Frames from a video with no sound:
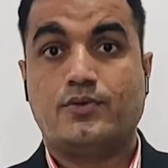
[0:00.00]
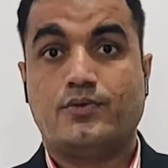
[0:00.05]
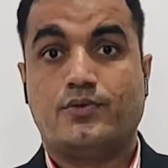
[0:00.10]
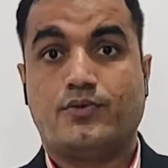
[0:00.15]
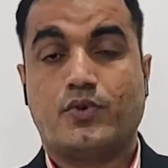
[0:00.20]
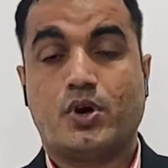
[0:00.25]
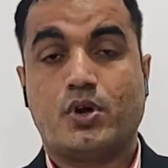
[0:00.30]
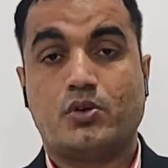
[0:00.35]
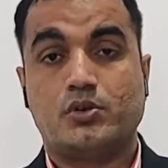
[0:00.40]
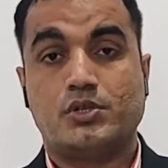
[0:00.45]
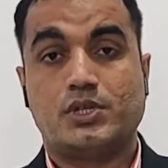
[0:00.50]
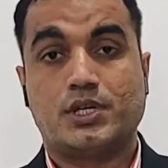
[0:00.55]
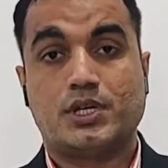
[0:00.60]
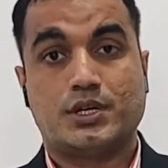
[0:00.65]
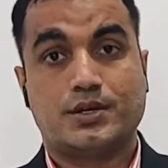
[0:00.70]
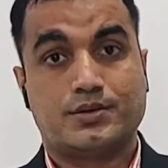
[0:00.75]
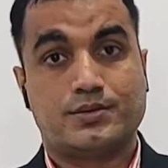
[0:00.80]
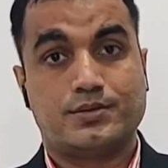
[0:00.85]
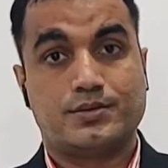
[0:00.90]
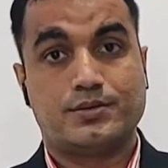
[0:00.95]
follow
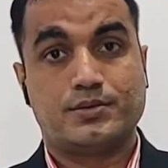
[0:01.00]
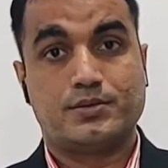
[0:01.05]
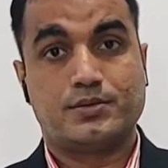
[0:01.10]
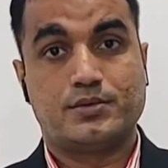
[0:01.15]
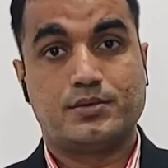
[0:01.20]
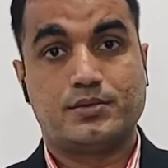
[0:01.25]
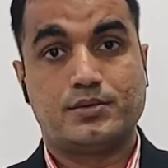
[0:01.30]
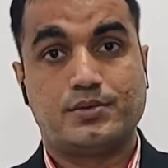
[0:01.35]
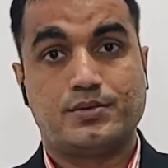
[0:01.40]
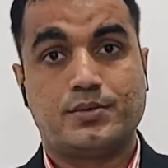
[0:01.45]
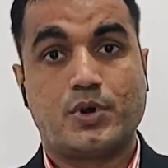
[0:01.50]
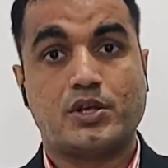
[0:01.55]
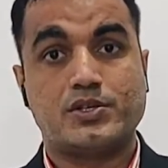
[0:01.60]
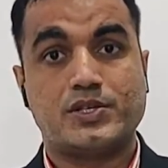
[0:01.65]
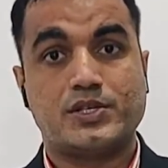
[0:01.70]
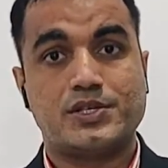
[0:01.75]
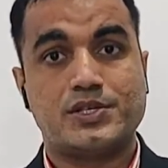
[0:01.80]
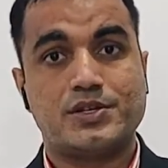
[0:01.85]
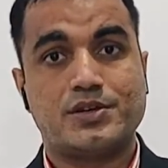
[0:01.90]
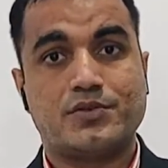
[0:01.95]
the
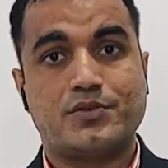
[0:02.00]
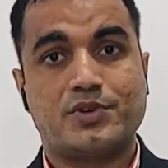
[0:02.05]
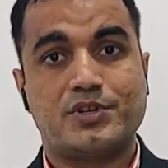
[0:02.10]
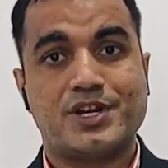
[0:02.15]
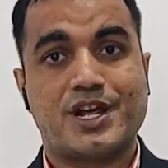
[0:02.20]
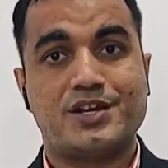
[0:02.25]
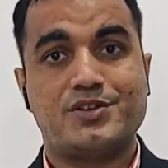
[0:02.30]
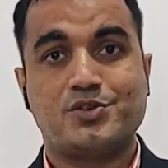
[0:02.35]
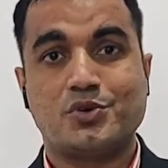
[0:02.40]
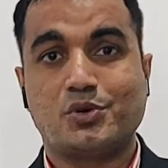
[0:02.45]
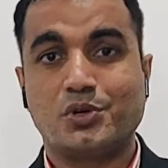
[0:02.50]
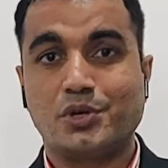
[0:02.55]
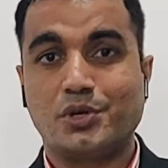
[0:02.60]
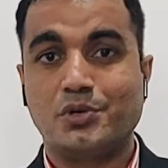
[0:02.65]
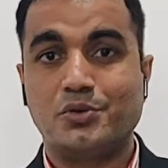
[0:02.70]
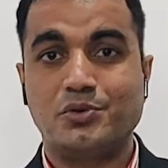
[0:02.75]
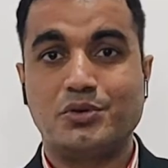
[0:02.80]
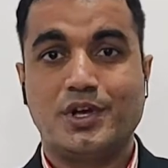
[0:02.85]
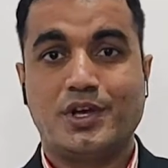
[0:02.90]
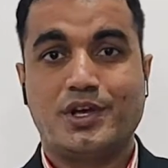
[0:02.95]
procedure what I told
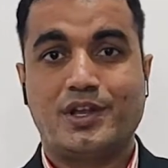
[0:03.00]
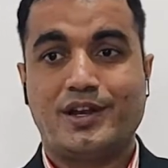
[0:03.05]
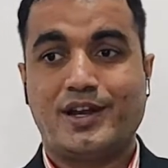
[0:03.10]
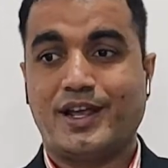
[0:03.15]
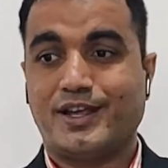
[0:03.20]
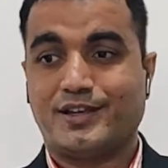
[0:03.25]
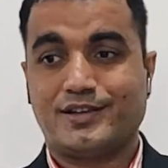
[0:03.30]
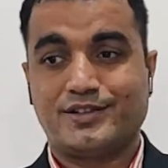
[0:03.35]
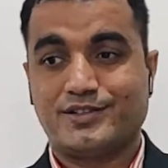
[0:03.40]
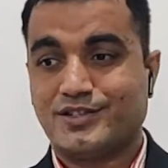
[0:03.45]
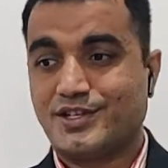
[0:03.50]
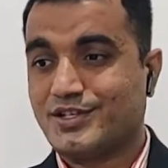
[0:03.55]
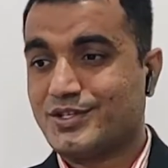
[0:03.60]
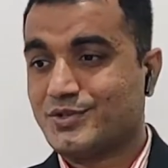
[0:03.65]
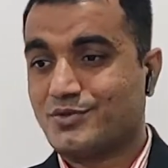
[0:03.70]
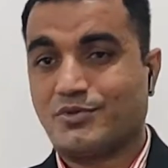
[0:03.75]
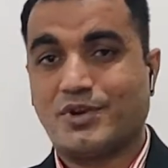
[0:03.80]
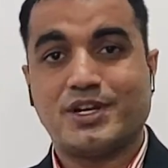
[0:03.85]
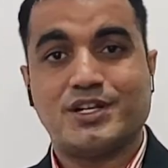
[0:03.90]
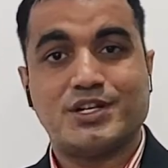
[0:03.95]
you, like
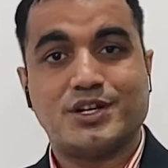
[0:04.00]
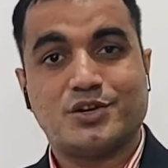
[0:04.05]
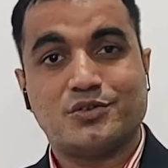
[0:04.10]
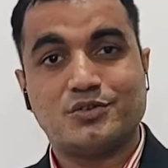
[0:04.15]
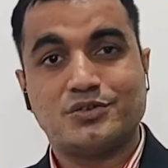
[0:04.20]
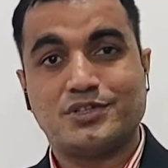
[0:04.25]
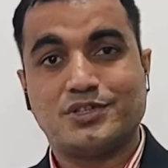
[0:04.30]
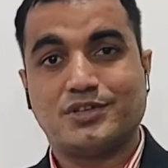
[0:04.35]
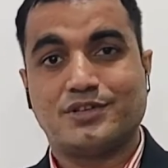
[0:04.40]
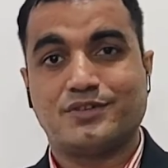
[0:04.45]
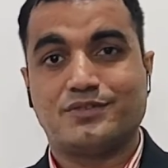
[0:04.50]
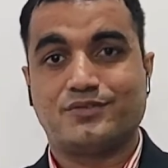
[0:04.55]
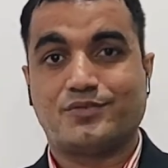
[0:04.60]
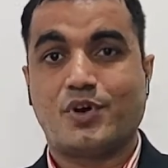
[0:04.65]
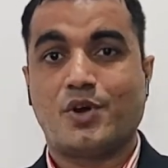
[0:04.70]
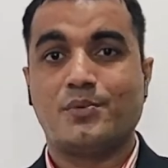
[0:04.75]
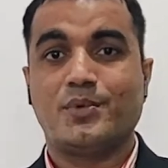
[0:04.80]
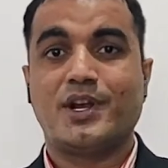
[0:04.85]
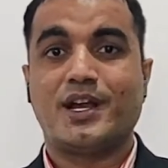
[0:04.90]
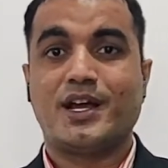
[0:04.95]
just write down the
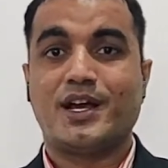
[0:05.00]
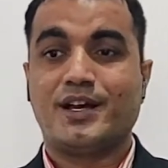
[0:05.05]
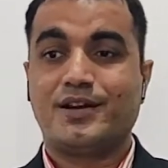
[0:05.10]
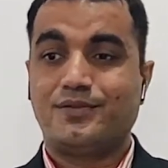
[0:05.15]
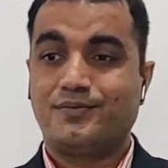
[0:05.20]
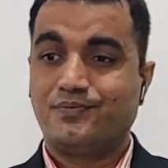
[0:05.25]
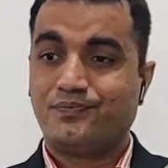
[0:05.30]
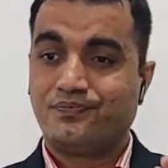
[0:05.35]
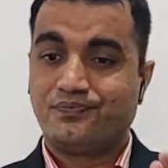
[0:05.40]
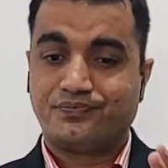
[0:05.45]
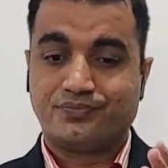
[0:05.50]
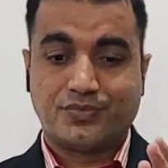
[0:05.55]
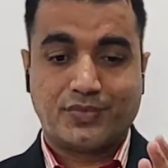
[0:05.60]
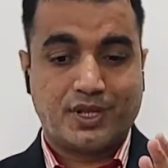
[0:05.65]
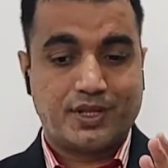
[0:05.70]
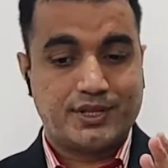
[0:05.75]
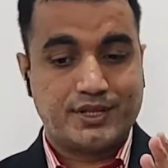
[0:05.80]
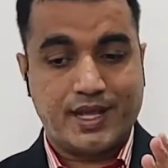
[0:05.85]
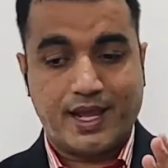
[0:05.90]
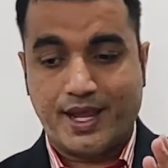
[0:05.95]
formula,
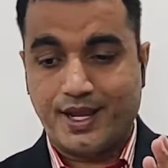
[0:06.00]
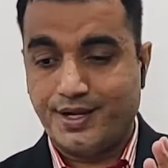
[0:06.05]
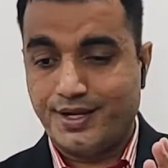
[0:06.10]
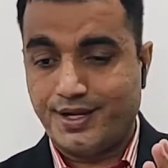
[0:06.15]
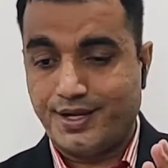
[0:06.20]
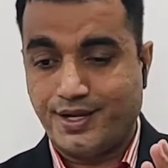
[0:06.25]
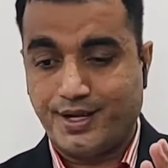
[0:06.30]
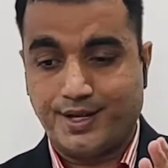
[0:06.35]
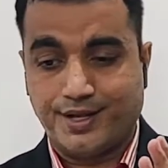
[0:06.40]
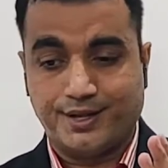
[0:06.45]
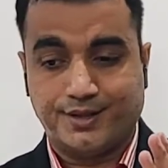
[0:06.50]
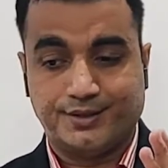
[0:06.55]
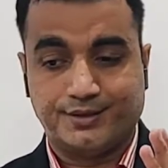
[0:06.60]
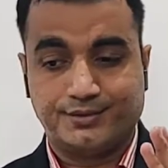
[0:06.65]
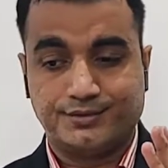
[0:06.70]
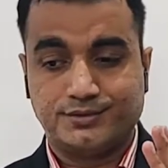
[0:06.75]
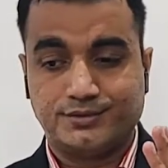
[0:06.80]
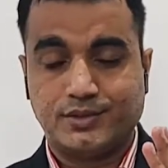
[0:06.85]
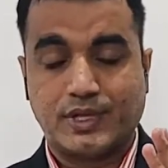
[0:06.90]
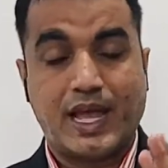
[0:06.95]
then
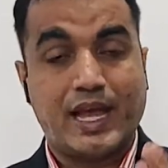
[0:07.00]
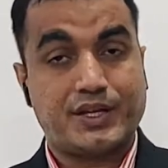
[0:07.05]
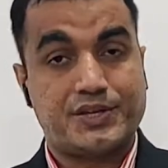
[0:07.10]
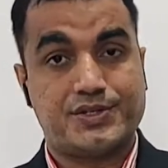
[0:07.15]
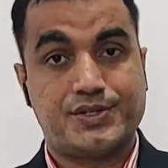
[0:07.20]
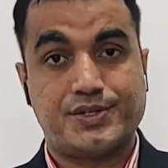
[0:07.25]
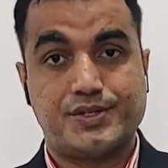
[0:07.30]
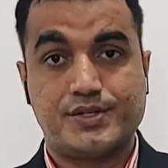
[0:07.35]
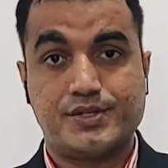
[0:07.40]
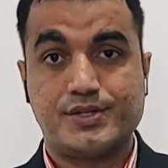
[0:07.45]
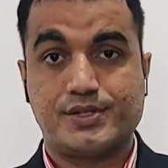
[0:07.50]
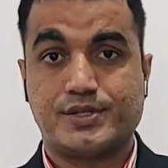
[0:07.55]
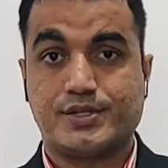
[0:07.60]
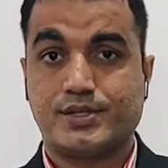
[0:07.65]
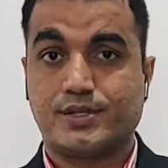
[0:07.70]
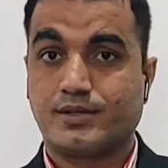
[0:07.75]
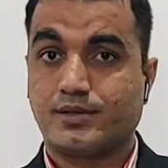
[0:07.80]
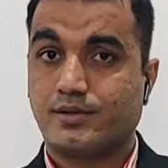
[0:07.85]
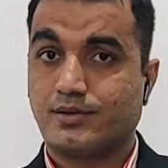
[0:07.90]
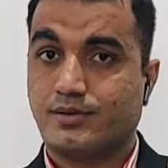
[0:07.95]

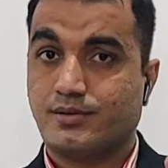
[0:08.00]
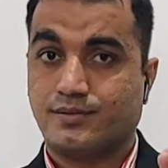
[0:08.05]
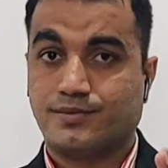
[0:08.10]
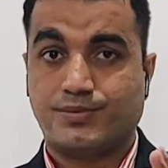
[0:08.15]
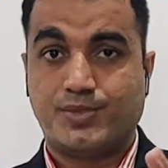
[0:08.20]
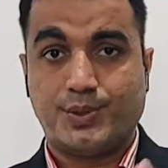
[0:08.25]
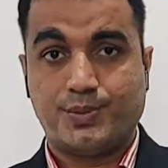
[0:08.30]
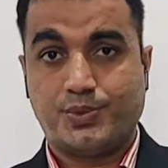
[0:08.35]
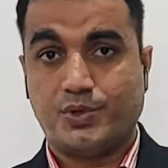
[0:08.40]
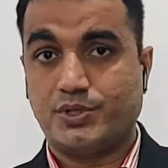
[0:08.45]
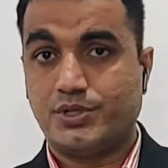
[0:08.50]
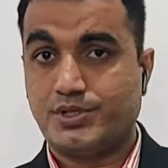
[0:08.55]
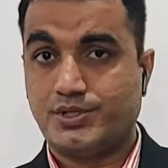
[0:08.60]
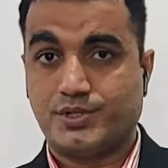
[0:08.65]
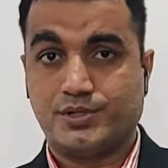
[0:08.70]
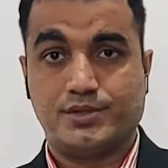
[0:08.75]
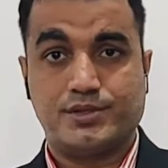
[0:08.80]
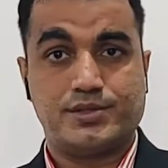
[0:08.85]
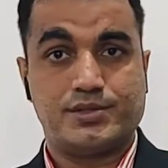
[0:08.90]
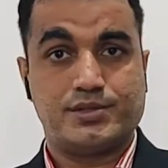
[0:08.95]
actions,
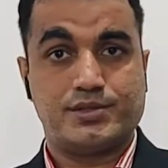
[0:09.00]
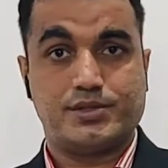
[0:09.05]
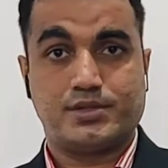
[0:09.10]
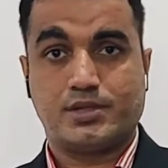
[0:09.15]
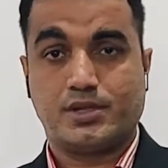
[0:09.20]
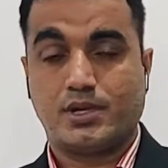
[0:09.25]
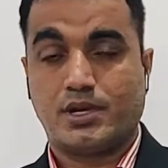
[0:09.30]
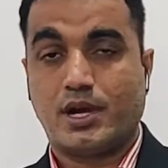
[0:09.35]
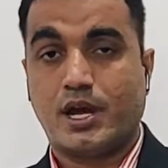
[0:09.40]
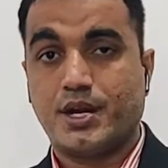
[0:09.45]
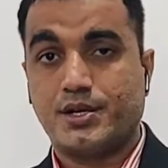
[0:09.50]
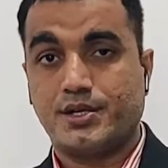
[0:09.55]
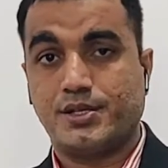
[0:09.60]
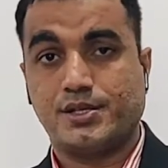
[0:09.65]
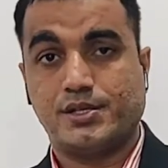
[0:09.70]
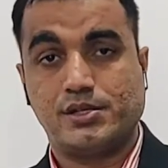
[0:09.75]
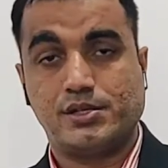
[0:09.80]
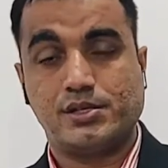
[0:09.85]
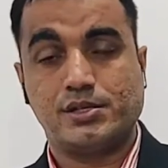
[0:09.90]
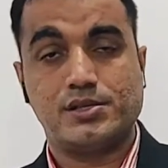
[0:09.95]
prepositions,
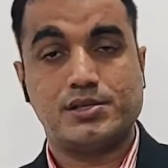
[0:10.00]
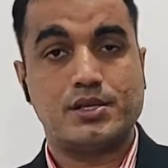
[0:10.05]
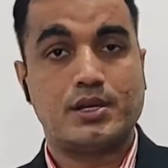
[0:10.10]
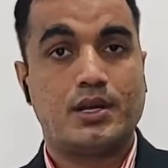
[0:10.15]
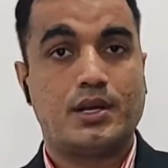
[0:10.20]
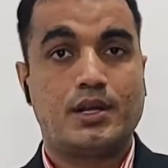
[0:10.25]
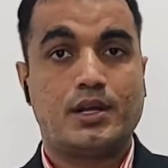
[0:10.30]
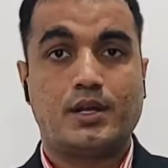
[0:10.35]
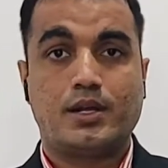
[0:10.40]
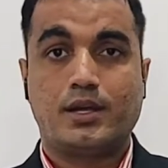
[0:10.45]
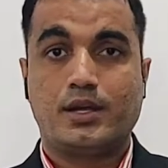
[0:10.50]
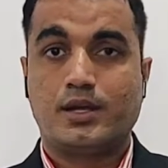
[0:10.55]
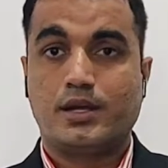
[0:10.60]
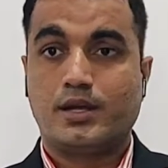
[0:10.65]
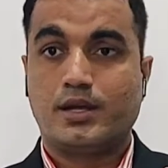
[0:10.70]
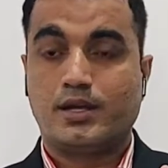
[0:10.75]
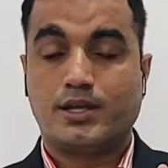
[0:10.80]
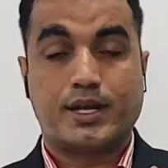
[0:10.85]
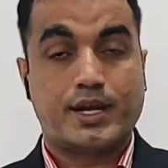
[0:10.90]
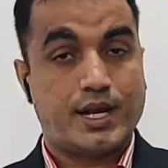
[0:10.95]
articles,
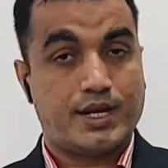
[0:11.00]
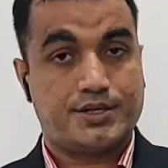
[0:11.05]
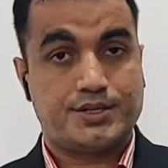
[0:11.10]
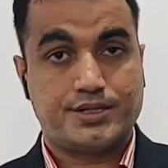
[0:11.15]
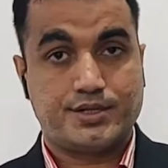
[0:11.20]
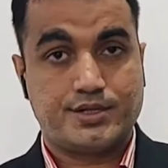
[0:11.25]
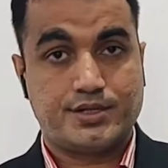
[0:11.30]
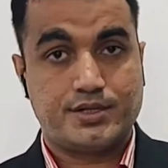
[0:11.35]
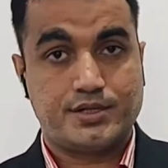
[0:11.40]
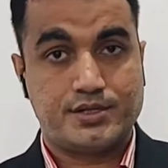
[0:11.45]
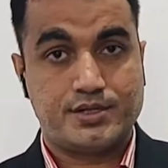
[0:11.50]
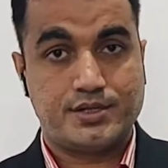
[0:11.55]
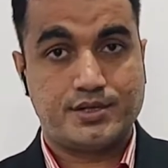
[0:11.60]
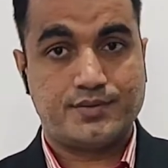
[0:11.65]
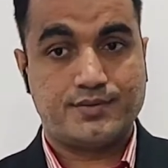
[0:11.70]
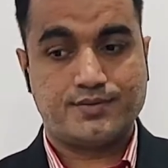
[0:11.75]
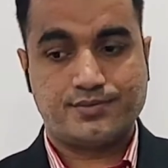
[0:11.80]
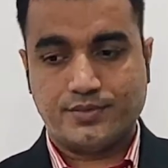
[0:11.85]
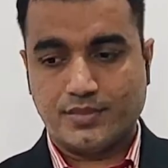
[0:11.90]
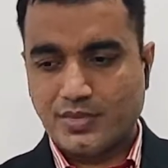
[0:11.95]
connectors,
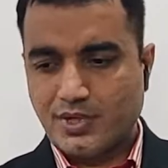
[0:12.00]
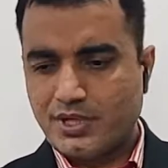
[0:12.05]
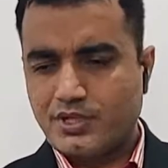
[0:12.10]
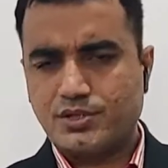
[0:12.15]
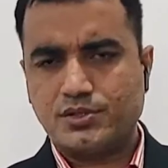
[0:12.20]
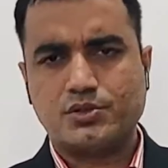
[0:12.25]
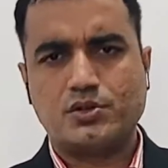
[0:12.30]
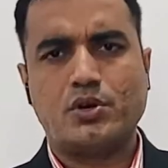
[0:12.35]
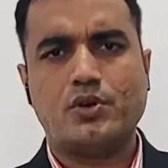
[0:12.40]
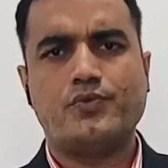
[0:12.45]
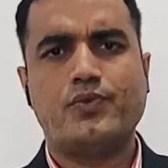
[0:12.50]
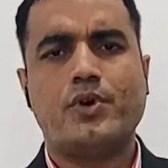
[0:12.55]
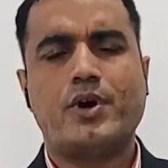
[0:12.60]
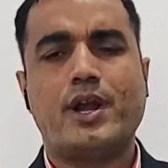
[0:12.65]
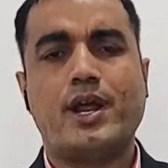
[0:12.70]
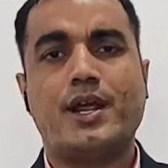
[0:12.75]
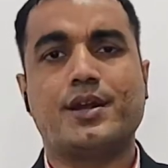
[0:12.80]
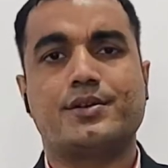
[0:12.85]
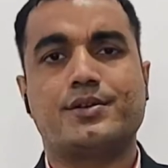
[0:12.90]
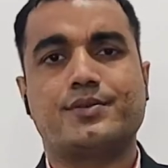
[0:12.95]
and go for
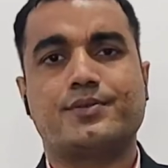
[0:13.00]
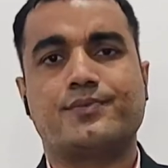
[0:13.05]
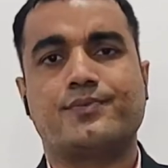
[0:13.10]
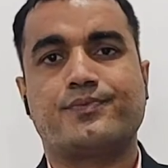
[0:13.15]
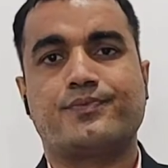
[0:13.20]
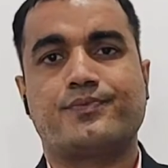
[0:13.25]
it.